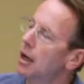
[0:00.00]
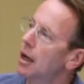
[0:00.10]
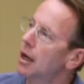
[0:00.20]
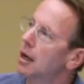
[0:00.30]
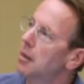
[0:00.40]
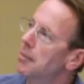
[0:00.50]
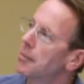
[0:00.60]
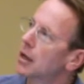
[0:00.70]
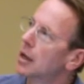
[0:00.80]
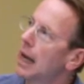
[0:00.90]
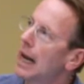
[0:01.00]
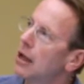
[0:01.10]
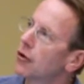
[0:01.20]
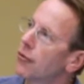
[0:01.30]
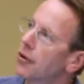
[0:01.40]

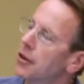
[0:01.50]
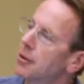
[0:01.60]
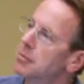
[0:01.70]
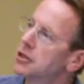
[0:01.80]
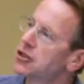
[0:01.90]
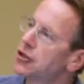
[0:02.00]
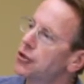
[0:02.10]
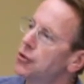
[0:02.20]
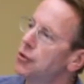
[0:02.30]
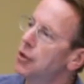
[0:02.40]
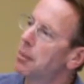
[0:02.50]
algorithms to